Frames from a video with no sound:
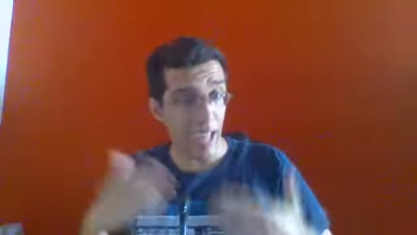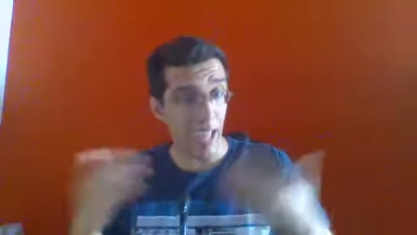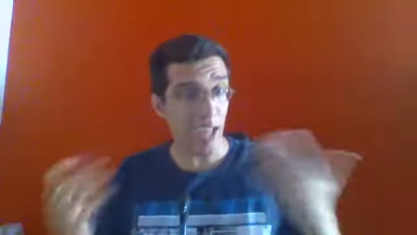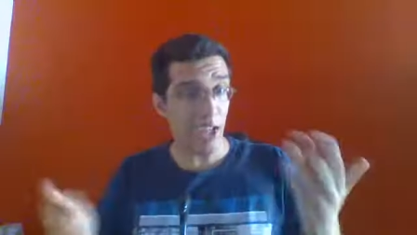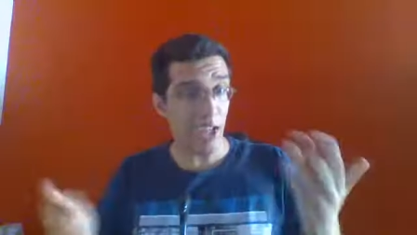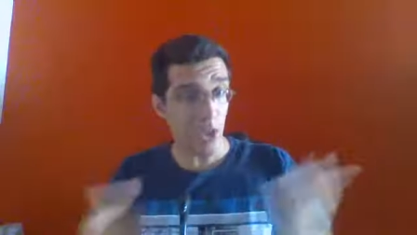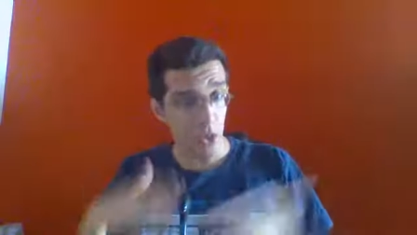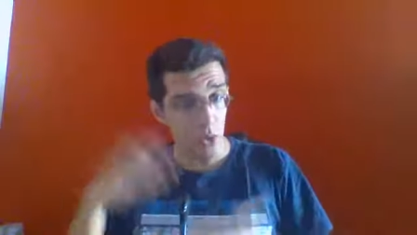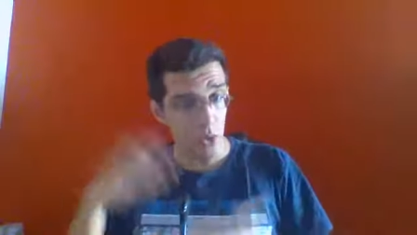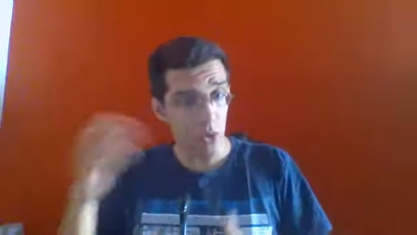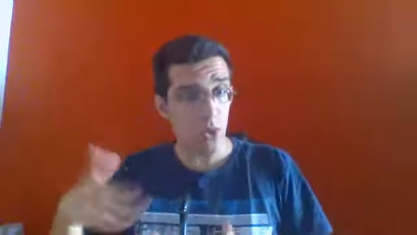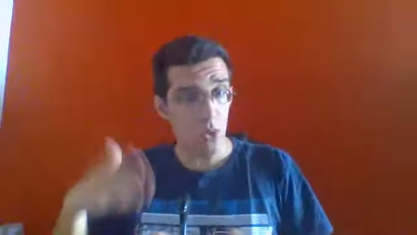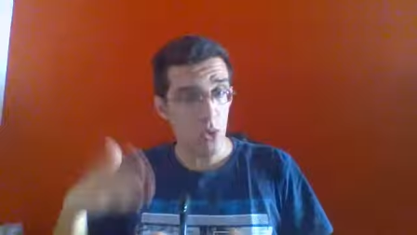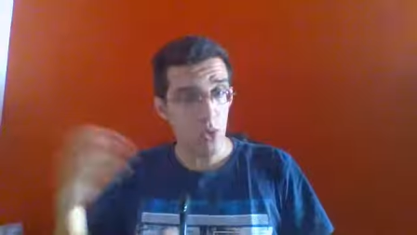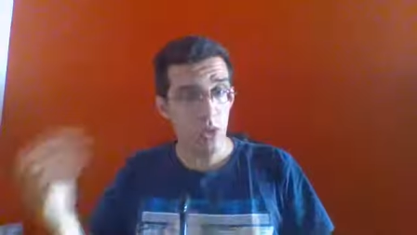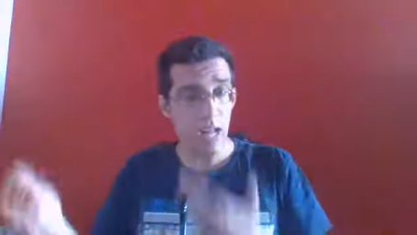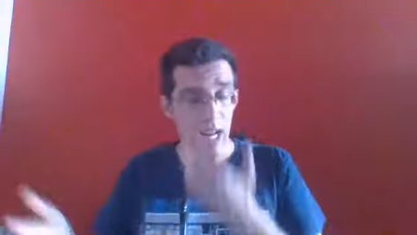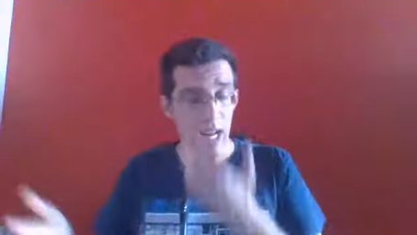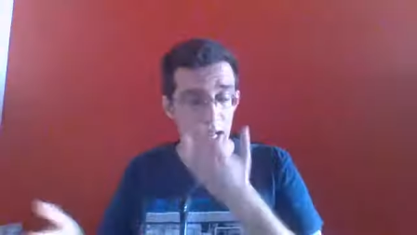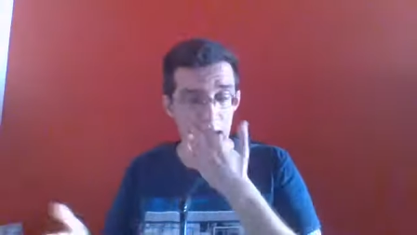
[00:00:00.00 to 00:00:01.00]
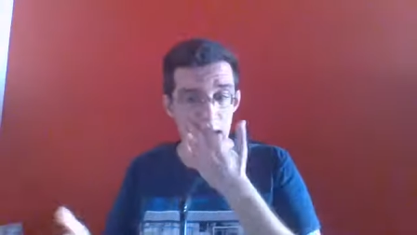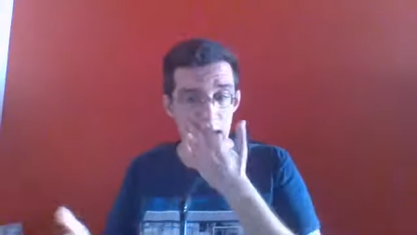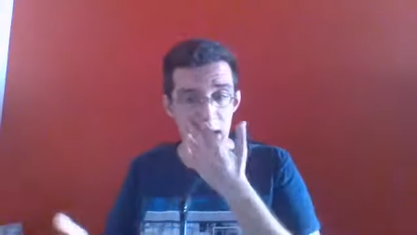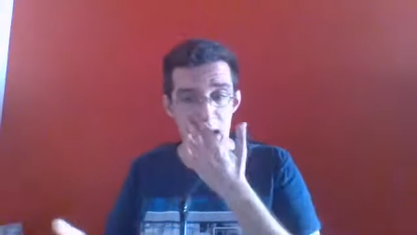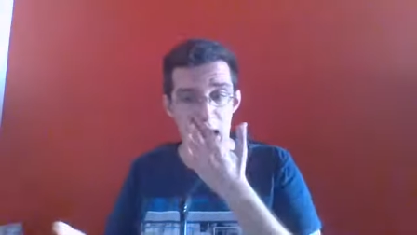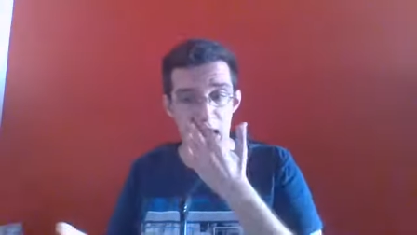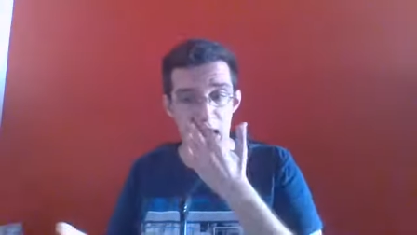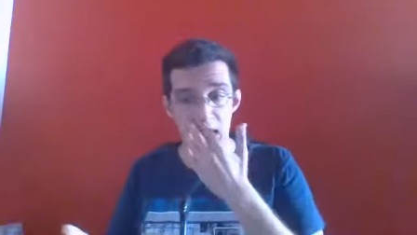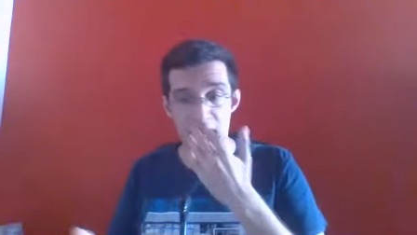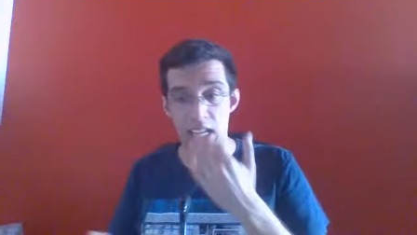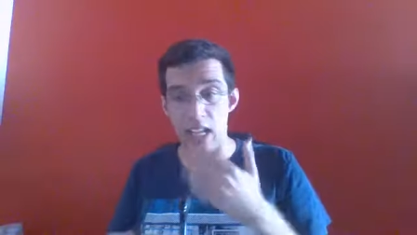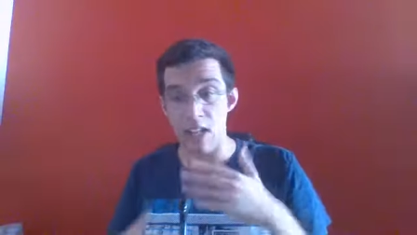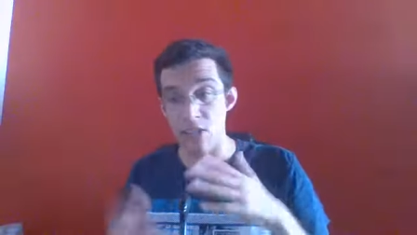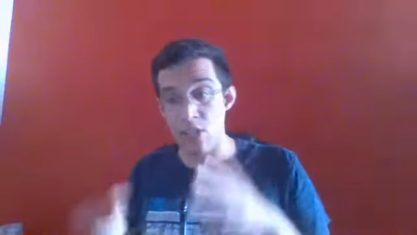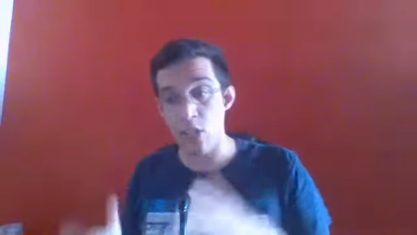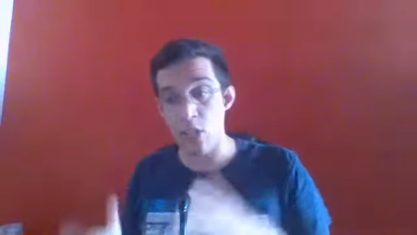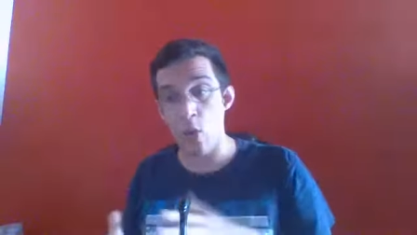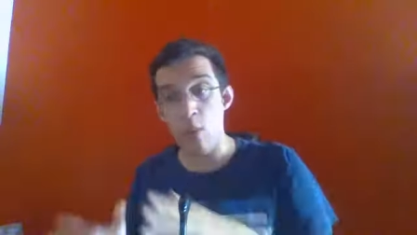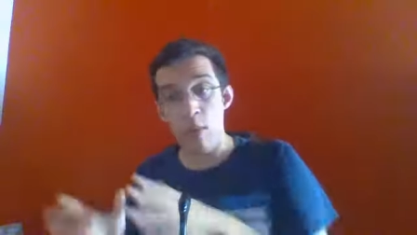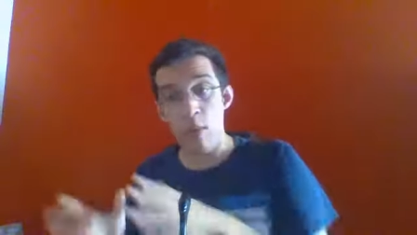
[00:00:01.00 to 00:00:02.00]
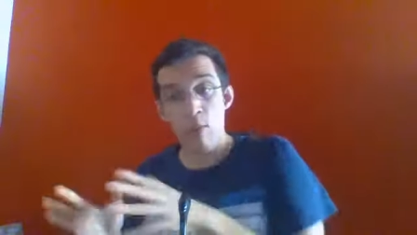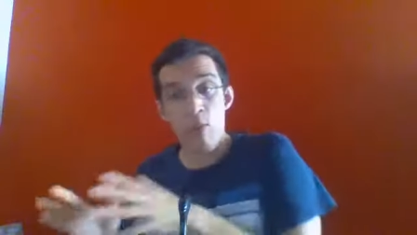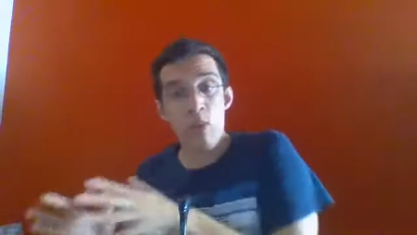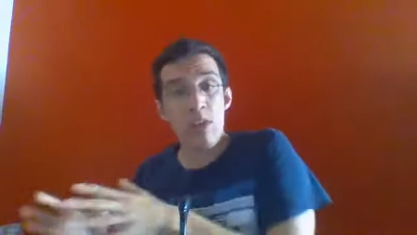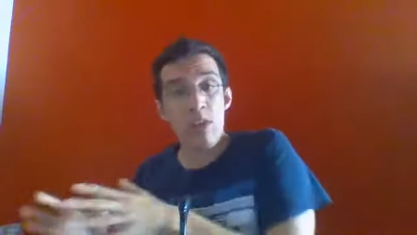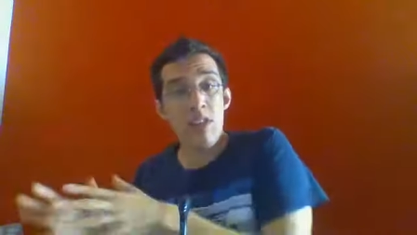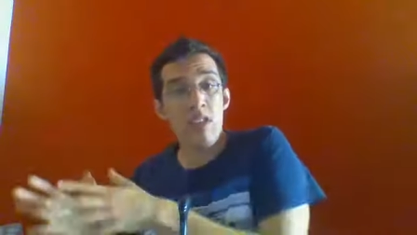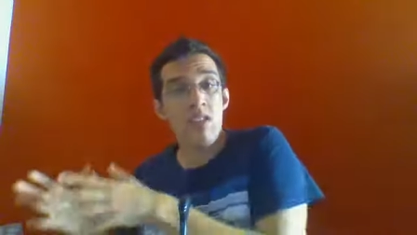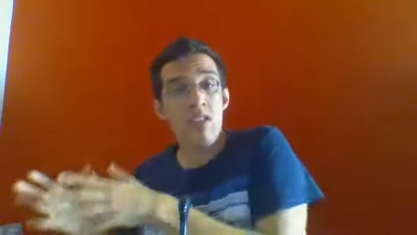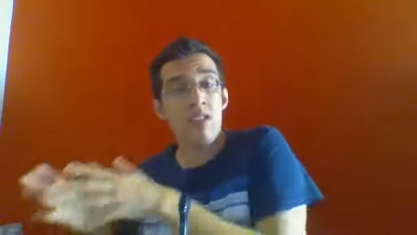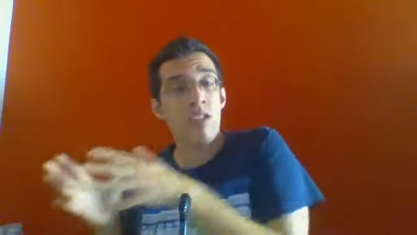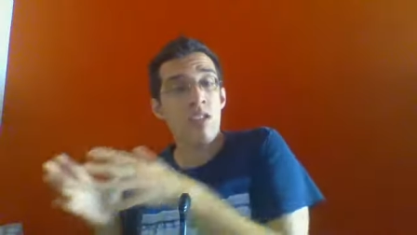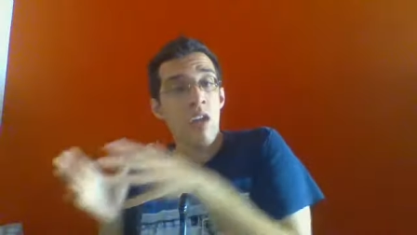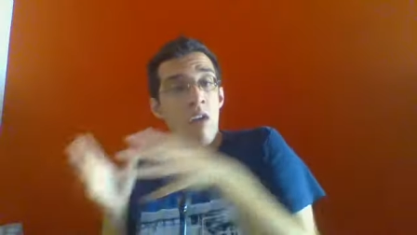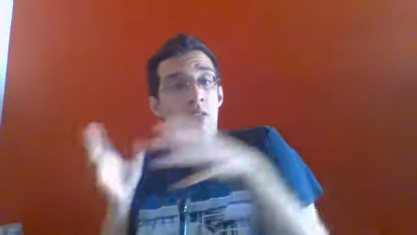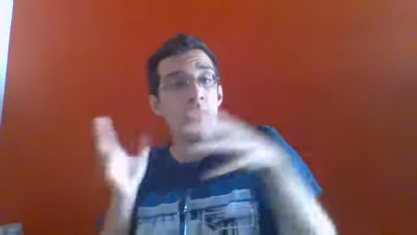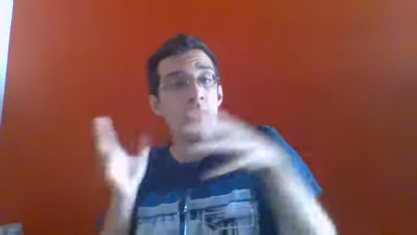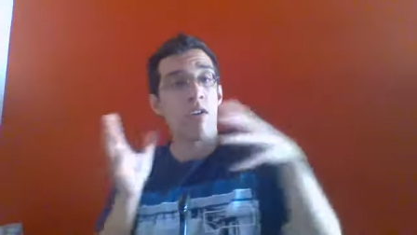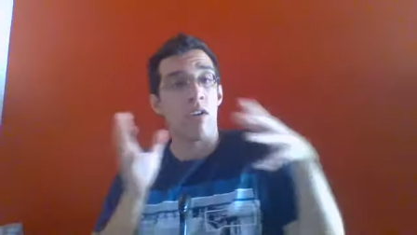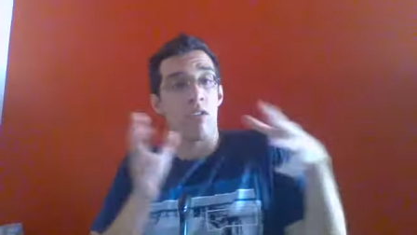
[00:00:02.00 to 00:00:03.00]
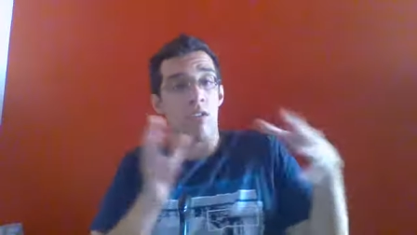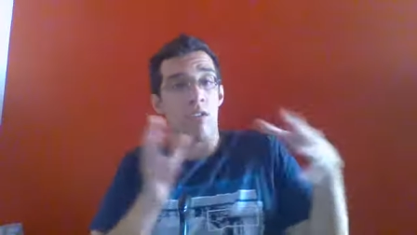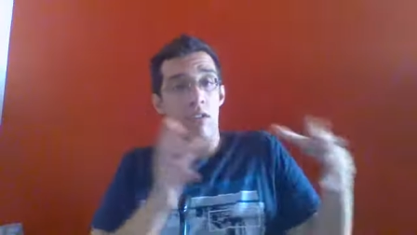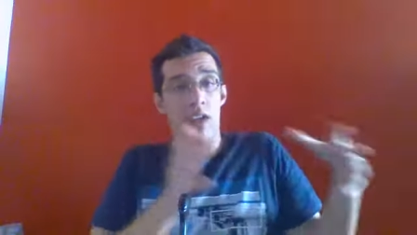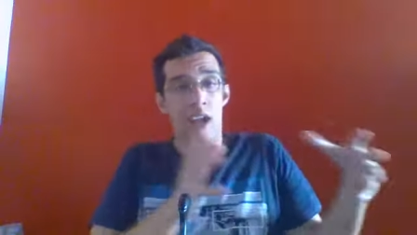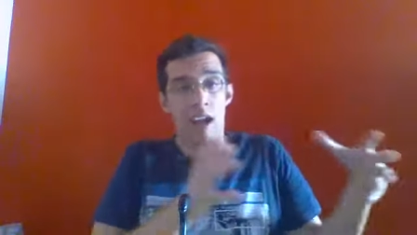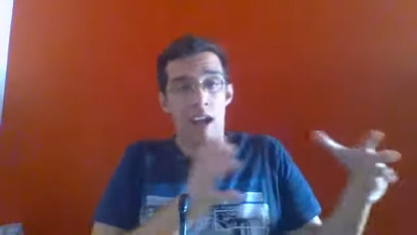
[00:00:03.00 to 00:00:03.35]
You you're getting the idea, and so if we discover